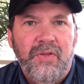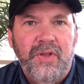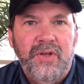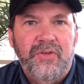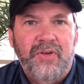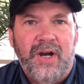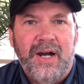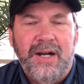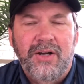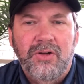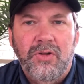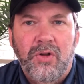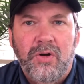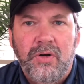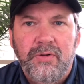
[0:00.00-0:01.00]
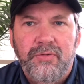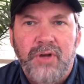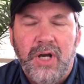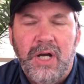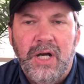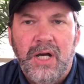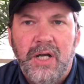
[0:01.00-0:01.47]
the entire law of
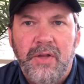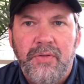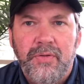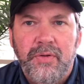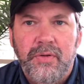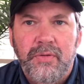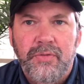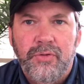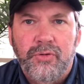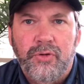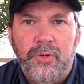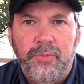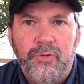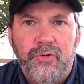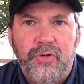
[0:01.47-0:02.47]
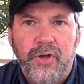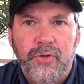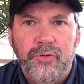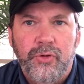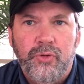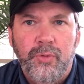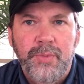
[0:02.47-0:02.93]
God, the scripture tells us.